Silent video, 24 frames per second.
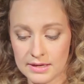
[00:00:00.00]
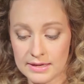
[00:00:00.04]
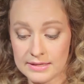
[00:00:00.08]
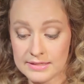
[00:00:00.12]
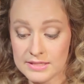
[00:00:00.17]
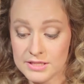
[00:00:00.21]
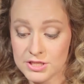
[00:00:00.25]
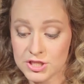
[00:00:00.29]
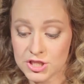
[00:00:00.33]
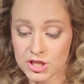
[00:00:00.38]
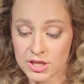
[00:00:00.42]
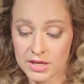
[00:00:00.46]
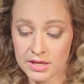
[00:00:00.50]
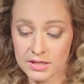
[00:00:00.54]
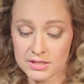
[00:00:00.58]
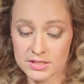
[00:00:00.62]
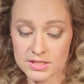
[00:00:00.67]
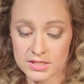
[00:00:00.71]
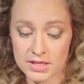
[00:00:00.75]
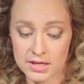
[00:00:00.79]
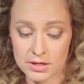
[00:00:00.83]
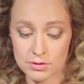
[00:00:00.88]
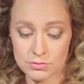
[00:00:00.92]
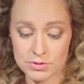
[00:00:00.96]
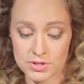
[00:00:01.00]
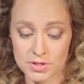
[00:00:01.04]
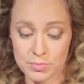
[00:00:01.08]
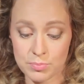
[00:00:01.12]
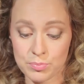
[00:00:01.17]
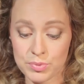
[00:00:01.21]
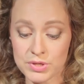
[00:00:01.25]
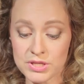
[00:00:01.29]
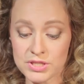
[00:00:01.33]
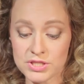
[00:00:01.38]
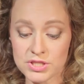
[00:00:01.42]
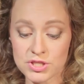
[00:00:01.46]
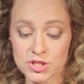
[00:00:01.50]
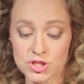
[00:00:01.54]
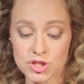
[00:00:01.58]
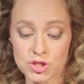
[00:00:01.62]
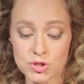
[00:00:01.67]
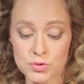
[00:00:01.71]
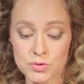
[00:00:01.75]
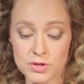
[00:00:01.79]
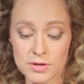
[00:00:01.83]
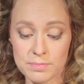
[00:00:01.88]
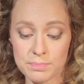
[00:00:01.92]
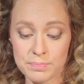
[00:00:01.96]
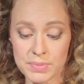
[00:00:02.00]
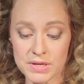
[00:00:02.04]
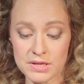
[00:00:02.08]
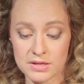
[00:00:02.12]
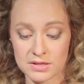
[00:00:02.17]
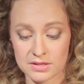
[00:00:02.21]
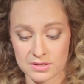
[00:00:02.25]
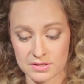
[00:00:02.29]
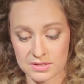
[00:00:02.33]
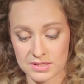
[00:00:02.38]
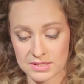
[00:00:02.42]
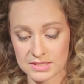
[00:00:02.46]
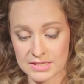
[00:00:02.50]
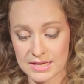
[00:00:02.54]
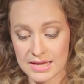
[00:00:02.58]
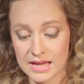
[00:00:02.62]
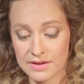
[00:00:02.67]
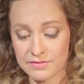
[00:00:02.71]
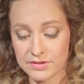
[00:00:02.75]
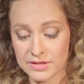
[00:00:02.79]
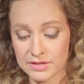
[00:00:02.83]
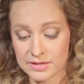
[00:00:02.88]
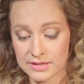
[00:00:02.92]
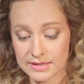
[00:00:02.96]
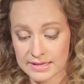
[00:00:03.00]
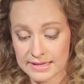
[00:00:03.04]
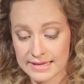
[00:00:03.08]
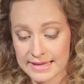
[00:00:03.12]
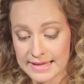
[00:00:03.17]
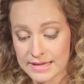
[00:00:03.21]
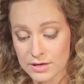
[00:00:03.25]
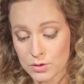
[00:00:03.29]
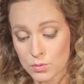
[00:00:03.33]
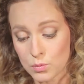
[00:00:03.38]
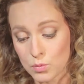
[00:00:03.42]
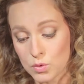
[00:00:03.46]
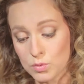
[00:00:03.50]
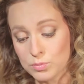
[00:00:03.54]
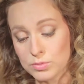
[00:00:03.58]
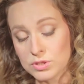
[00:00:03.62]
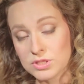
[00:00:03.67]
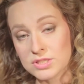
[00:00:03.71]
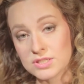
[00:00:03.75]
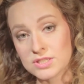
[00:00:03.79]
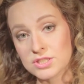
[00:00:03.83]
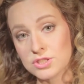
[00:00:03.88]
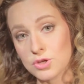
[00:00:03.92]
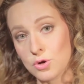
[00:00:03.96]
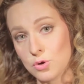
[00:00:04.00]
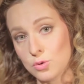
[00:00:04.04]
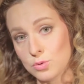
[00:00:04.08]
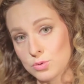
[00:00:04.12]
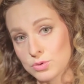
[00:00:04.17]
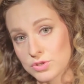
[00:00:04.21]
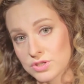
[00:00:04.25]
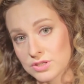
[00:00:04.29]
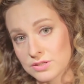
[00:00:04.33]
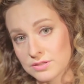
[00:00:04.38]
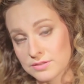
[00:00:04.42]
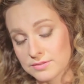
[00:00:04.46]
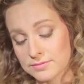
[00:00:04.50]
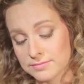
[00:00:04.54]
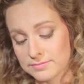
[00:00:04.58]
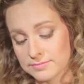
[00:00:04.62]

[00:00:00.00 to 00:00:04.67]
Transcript: and each held out the prettiest sugar pig that ever a cake woman sold.